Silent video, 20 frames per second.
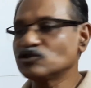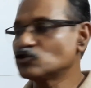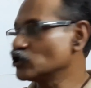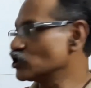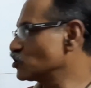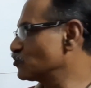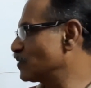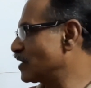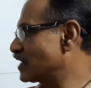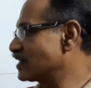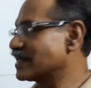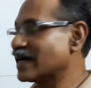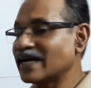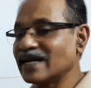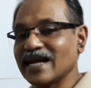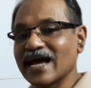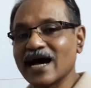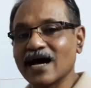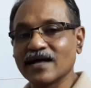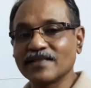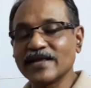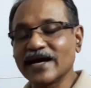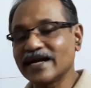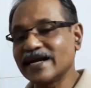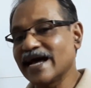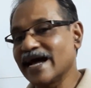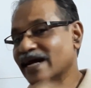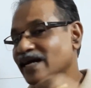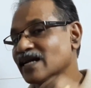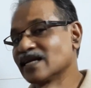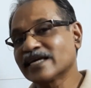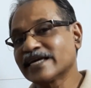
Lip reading: to HP and that diagonal